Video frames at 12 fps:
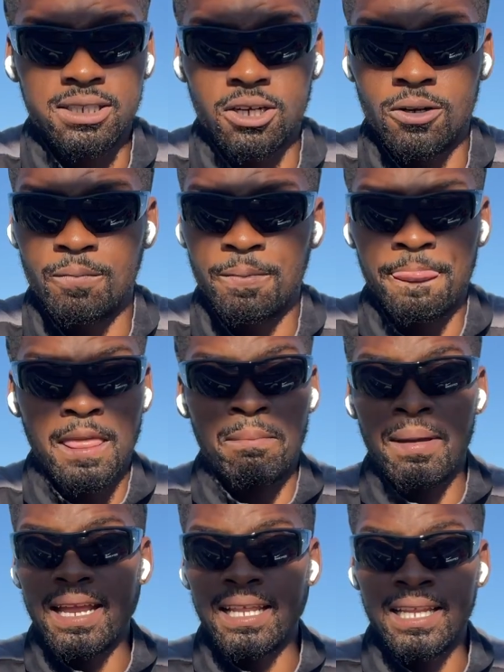So,
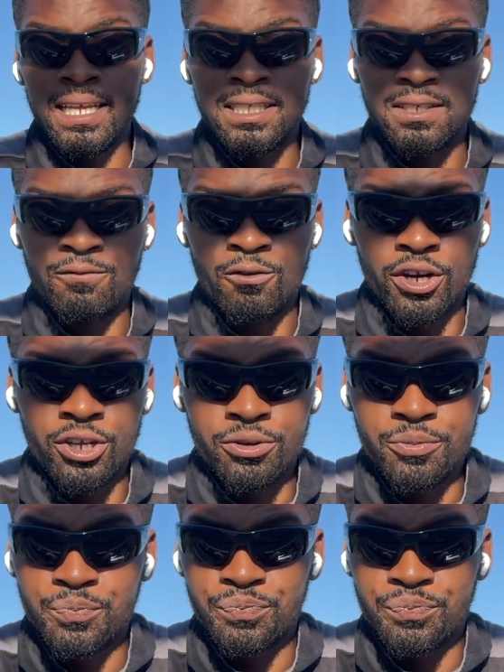made it easy for you.